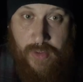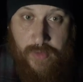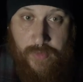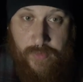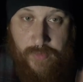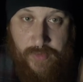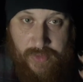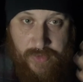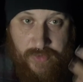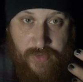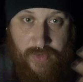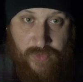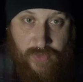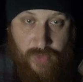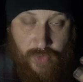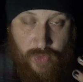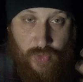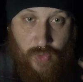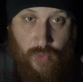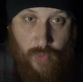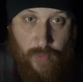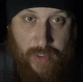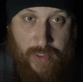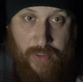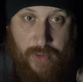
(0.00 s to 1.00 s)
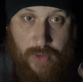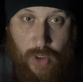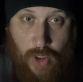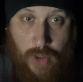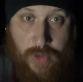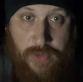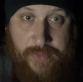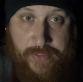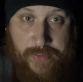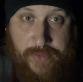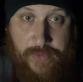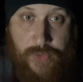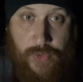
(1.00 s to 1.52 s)
This is a direct
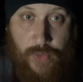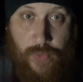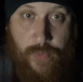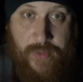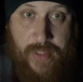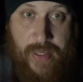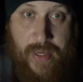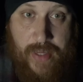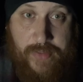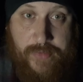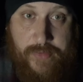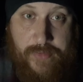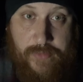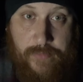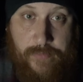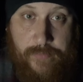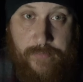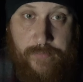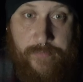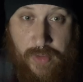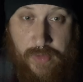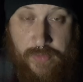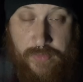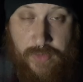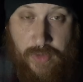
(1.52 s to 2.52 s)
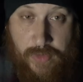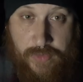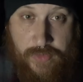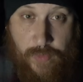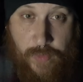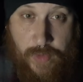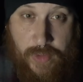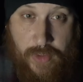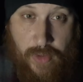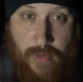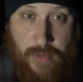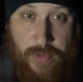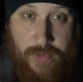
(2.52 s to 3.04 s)
calling to that. It's also
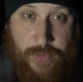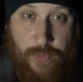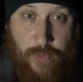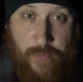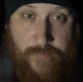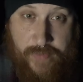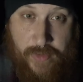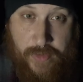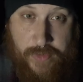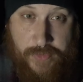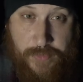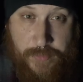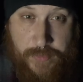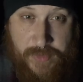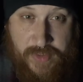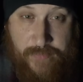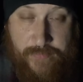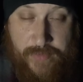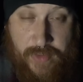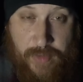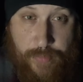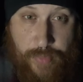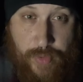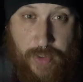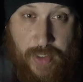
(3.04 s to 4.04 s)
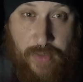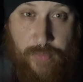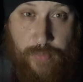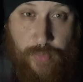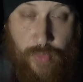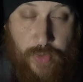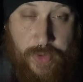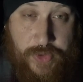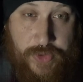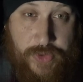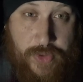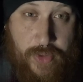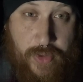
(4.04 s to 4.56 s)
a calling to a very specific Proud
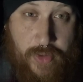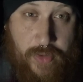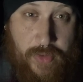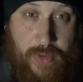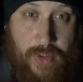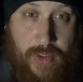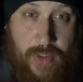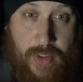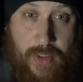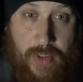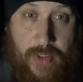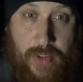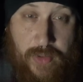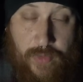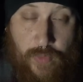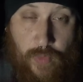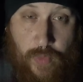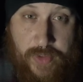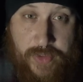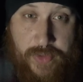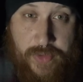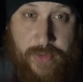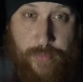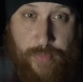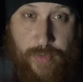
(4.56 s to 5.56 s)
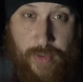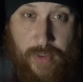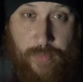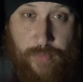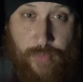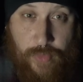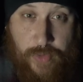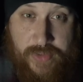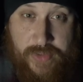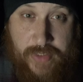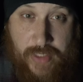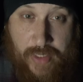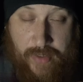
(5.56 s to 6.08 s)
Boy shirt, in which the Proud
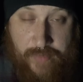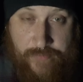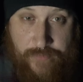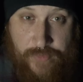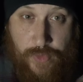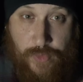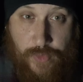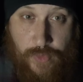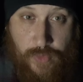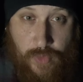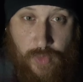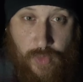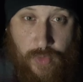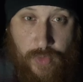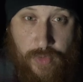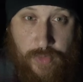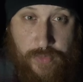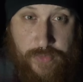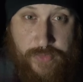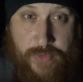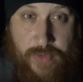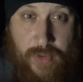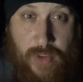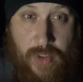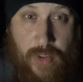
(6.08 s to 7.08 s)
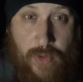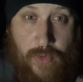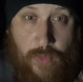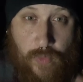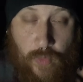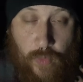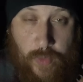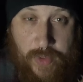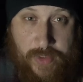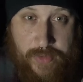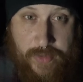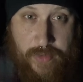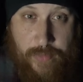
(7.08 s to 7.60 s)
Boys have their laurels
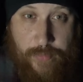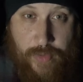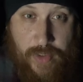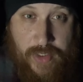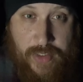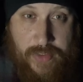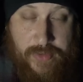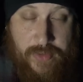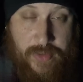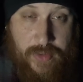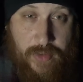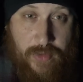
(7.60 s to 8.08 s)
with the brass